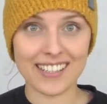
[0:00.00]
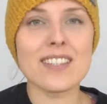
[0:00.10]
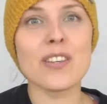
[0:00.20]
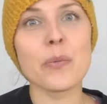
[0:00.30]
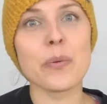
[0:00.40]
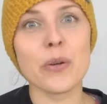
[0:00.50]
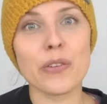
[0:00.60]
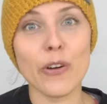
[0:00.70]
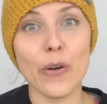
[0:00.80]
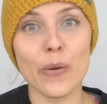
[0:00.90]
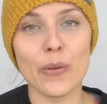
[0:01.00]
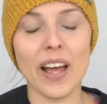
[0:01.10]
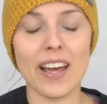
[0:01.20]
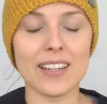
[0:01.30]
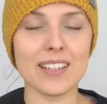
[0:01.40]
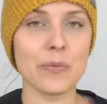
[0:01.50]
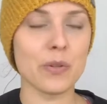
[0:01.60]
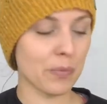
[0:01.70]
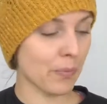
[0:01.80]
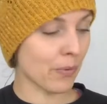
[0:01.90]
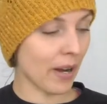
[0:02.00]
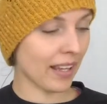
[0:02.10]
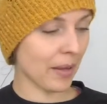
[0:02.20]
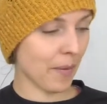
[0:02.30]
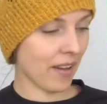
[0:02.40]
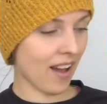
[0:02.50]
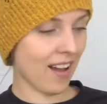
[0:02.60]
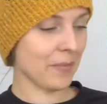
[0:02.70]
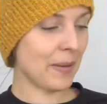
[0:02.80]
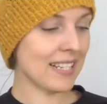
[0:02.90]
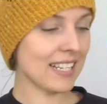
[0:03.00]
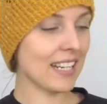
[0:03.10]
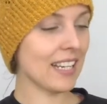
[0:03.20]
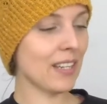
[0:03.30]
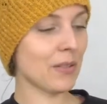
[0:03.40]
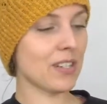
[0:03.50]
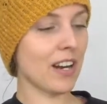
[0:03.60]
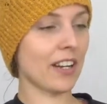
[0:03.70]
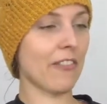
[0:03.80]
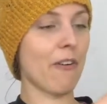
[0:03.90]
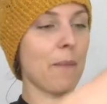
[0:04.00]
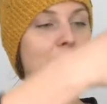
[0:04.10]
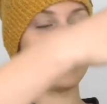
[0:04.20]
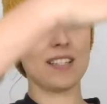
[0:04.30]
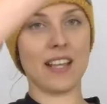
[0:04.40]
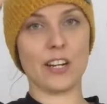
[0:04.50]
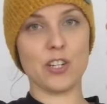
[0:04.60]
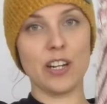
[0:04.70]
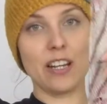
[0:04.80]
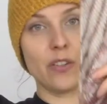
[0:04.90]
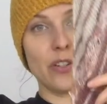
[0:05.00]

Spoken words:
So beautiful! It was breaking my heart. Basically, you start from this section and